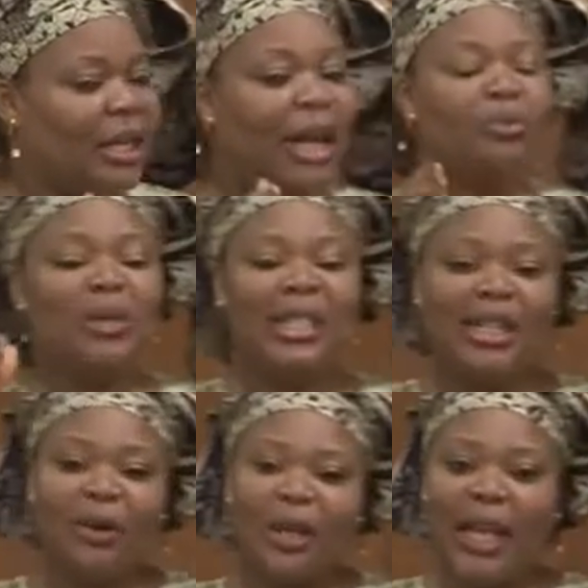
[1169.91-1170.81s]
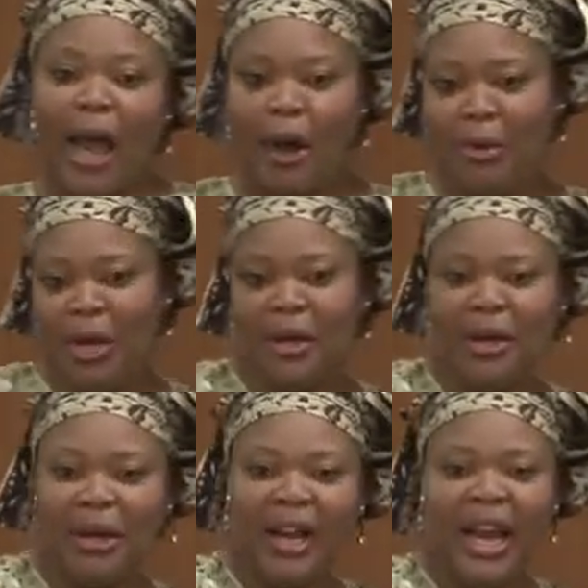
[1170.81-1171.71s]
that we still carry
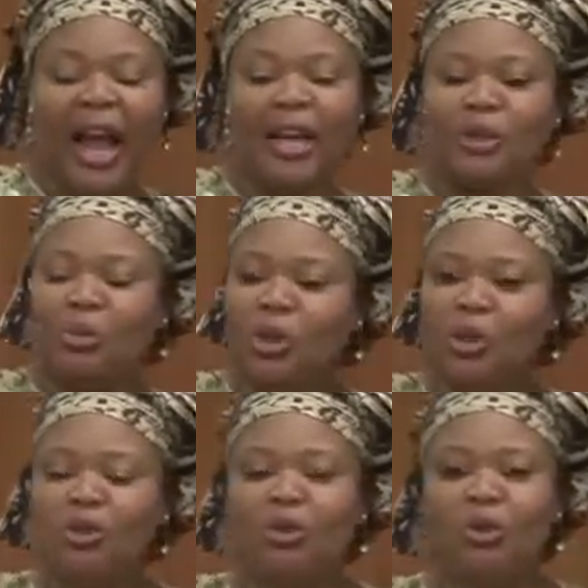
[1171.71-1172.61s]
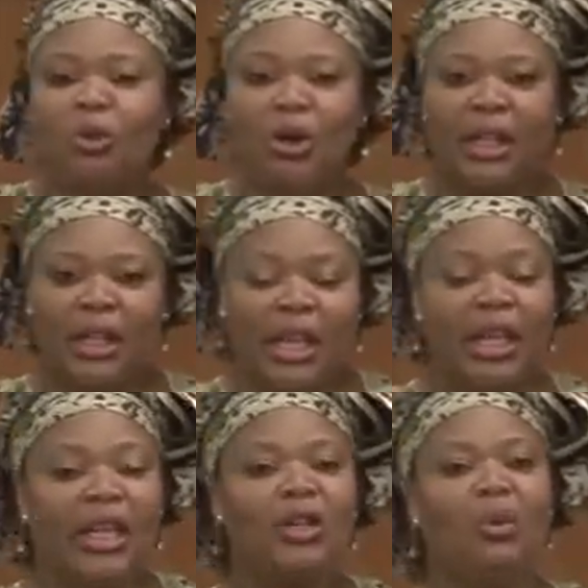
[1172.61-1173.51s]
as we do the
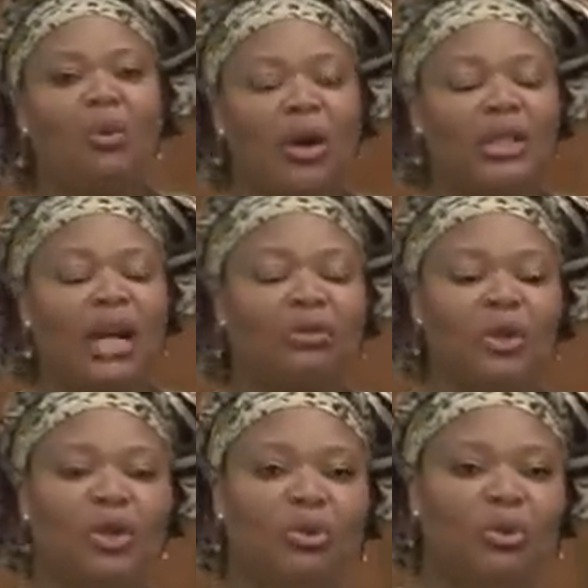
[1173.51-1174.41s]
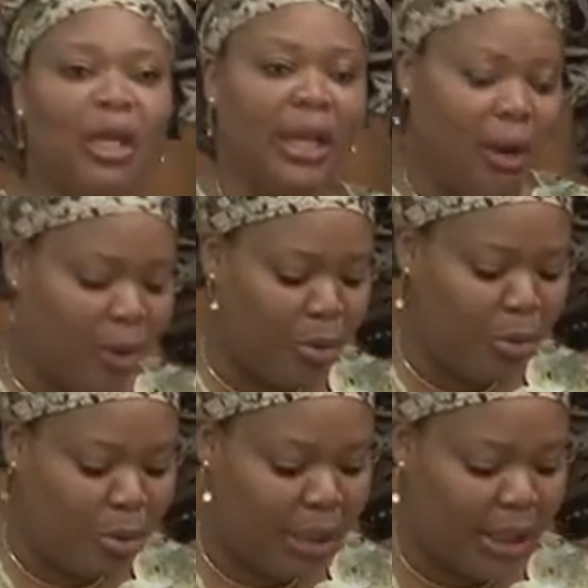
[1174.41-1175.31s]
little work that we do in our
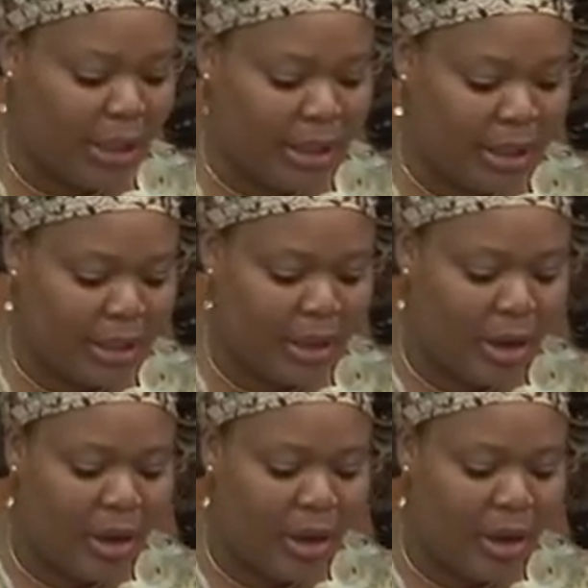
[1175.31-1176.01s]
communities.